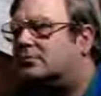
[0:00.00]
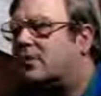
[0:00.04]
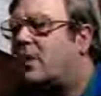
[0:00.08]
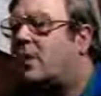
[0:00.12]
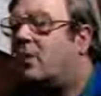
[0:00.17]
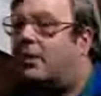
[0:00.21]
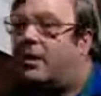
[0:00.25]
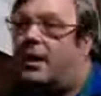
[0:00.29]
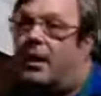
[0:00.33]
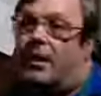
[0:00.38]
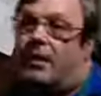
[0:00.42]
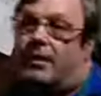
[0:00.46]
Oh
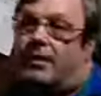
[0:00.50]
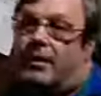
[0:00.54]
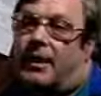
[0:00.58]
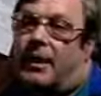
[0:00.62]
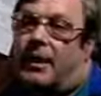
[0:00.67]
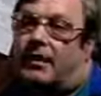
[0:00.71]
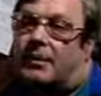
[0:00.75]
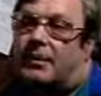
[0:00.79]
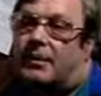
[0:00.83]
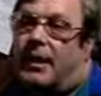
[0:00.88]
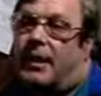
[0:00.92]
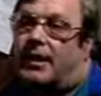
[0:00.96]
yeah,
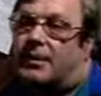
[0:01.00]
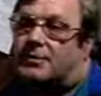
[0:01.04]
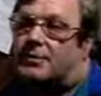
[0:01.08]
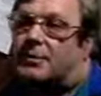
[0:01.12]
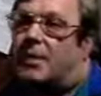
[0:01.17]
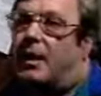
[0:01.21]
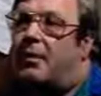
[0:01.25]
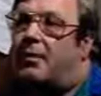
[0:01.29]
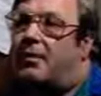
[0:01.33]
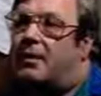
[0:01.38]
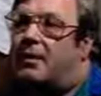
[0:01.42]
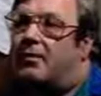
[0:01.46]
that's
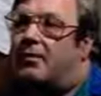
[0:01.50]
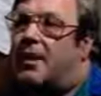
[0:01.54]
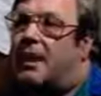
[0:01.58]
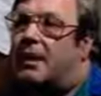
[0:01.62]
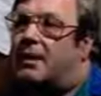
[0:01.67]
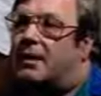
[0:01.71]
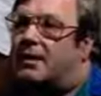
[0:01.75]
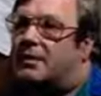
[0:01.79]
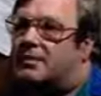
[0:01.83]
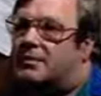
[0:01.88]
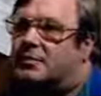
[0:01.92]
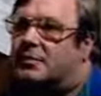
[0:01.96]
probably the
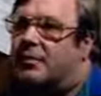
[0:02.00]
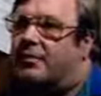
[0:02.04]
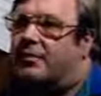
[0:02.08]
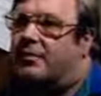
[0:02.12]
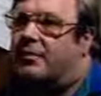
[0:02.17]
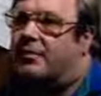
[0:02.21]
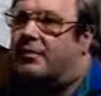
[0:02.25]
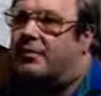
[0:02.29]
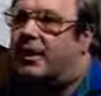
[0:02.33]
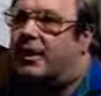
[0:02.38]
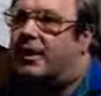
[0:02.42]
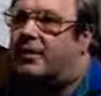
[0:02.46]
mechanism of
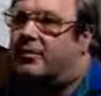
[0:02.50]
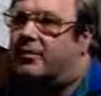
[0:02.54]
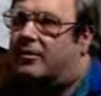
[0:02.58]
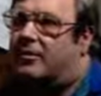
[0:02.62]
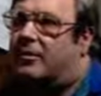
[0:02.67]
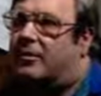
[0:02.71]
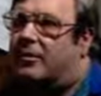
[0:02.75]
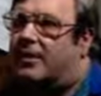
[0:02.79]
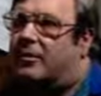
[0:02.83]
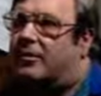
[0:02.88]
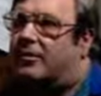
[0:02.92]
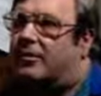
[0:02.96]
infection
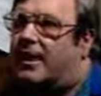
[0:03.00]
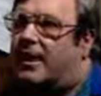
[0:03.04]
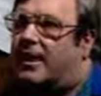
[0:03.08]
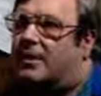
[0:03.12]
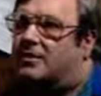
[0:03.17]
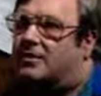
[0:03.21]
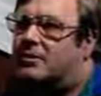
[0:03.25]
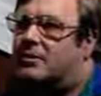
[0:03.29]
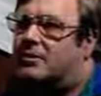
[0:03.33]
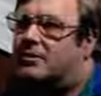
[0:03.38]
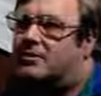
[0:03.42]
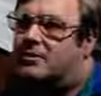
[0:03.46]
of
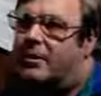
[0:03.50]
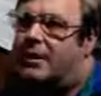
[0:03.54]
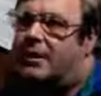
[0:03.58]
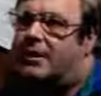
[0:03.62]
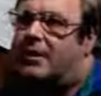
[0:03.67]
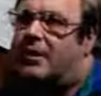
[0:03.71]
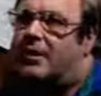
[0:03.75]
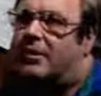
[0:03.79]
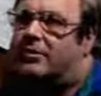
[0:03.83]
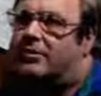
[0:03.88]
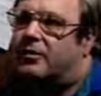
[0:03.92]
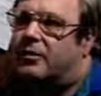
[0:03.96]
Haitians, but it
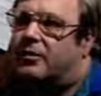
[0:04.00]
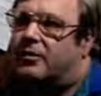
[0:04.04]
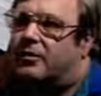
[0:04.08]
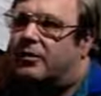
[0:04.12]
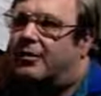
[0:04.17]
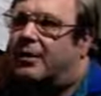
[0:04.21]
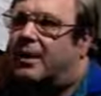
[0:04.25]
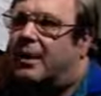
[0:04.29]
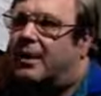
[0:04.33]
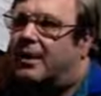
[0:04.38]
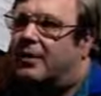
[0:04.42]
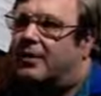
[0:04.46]
also is the
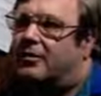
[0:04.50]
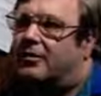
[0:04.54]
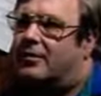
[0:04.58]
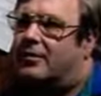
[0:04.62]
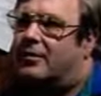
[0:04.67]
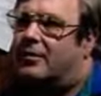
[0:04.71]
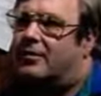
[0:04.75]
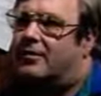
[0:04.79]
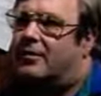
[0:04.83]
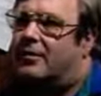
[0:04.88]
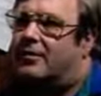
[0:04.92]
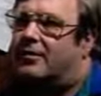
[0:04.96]
mechanism
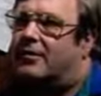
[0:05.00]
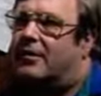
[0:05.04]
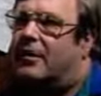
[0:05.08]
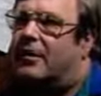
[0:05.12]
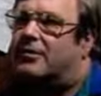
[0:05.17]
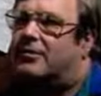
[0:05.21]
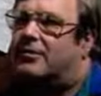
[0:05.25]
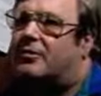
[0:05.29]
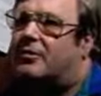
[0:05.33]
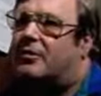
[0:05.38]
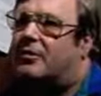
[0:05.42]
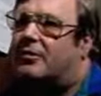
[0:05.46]
of
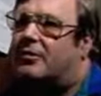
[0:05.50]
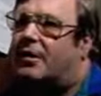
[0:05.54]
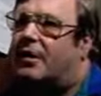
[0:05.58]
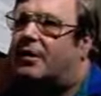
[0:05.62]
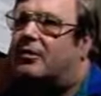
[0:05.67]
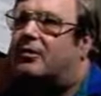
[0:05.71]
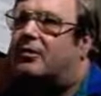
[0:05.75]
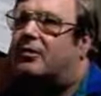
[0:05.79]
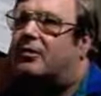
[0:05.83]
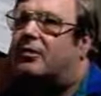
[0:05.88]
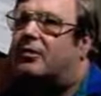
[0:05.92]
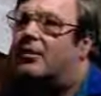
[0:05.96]
infection of
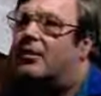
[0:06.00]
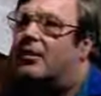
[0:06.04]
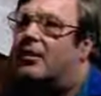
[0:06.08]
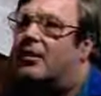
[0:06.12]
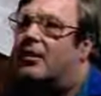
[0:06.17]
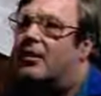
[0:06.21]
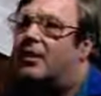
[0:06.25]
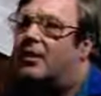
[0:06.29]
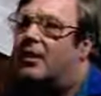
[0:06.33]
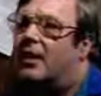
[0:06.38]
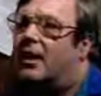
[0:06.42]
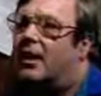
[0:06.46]
others
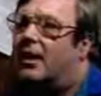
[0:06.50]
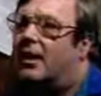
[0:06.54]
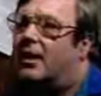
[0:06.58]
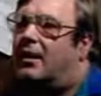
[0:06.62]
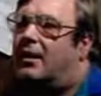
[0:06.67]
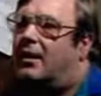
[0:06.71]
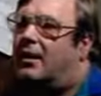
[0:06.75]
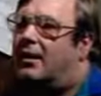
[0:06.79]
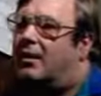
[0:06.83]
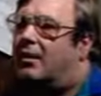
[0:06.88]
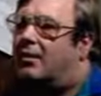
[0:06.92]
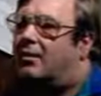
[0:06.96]
in
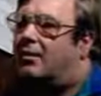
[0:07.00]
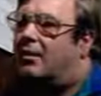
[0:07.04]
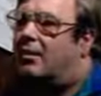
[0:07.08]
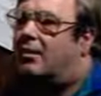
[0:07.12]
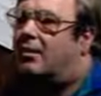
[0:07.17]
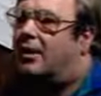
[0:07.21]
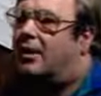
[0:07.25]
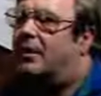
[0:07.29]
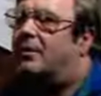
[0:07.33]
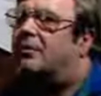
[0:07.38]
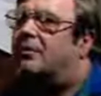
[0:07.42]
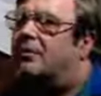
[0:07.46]

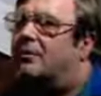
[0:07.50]
Caribbean.